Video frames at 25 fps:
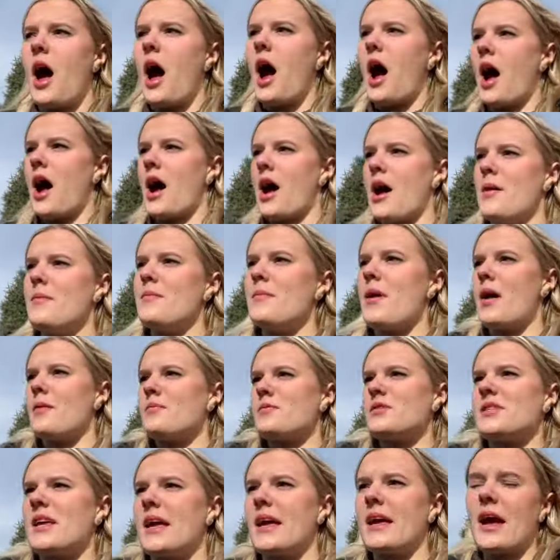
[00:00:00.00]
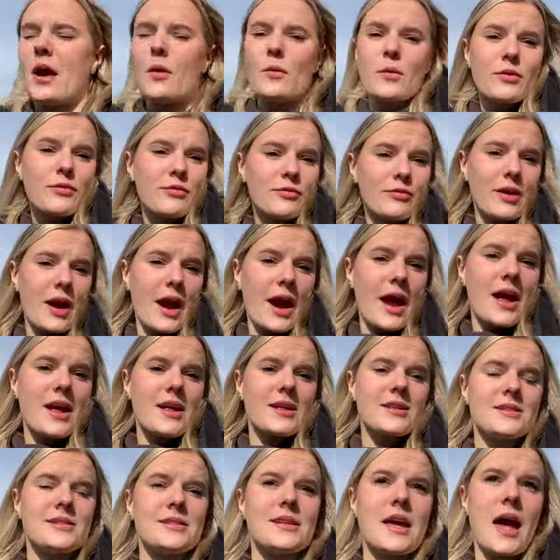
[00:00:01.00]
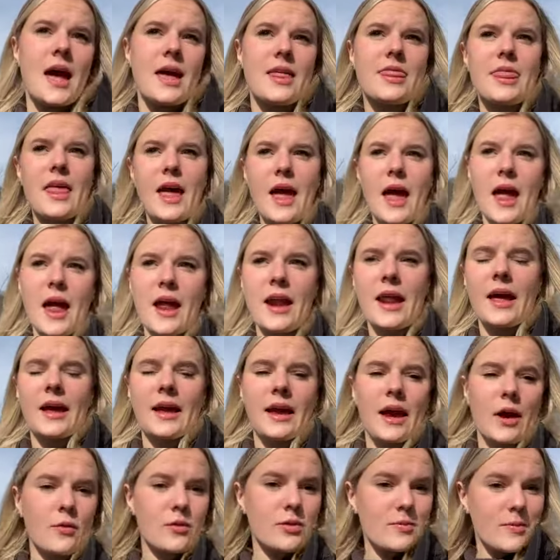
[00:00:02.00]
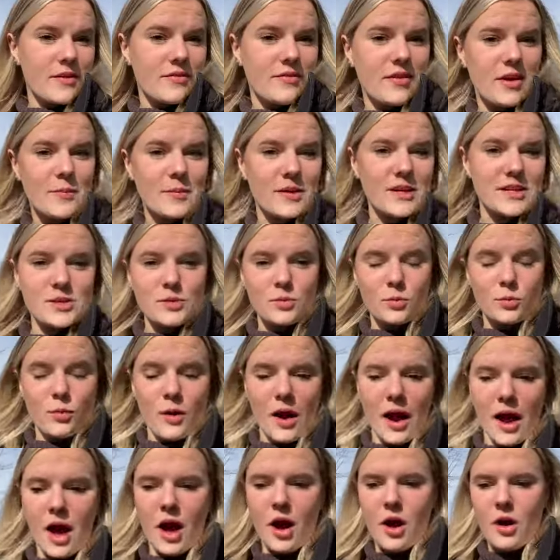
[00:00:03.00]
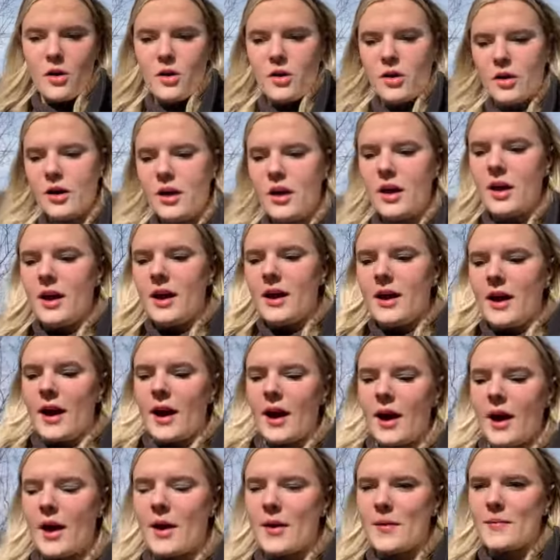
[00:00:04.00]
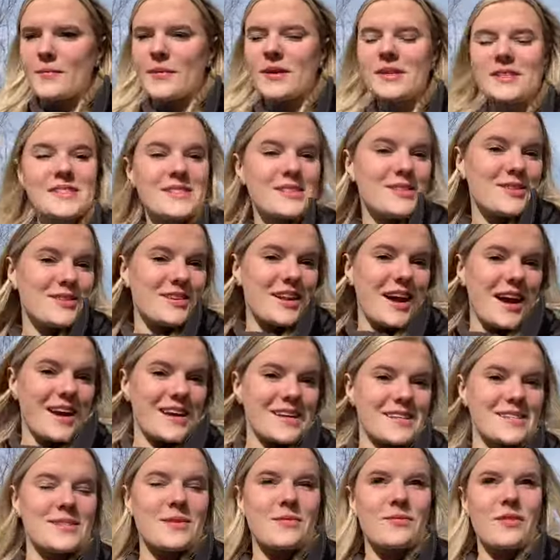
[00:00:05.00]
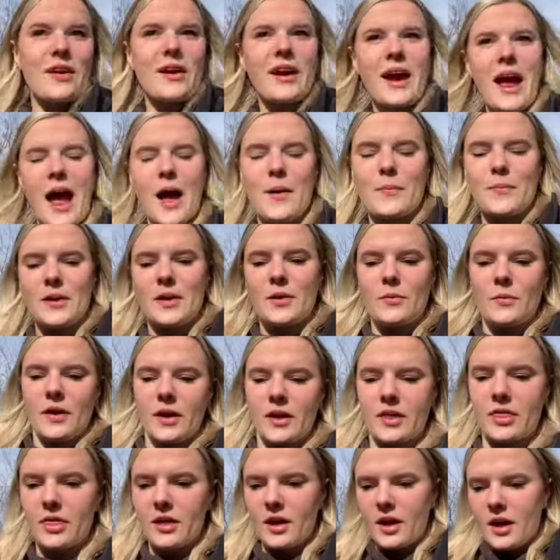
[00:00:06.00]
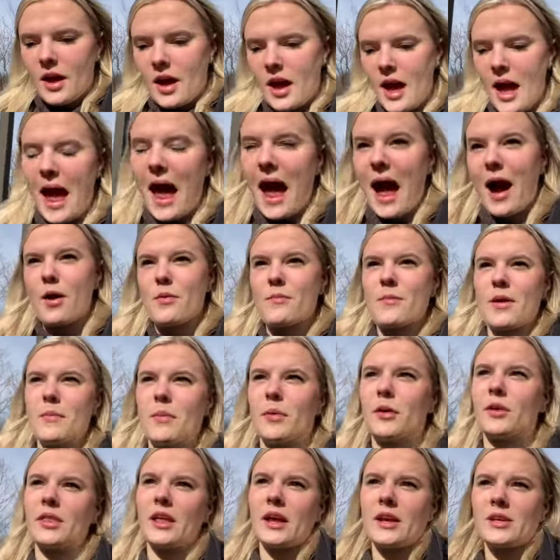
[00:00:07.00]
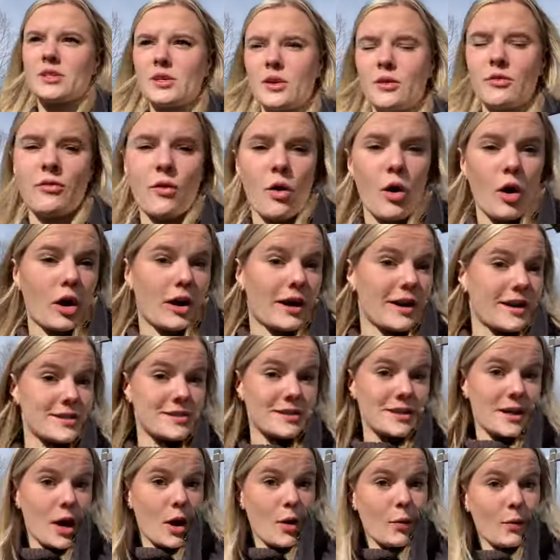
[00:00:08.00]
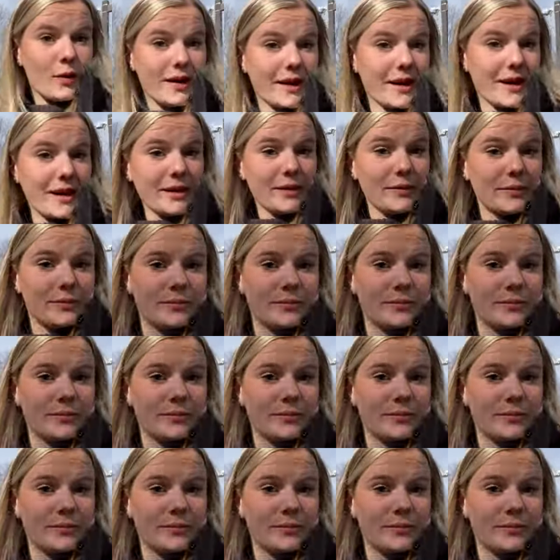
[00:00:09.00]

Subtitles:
I'm just hanging out with friends and then hanging out with my family as well. But it's still nice. I'm very happy with how my birthday so far is going.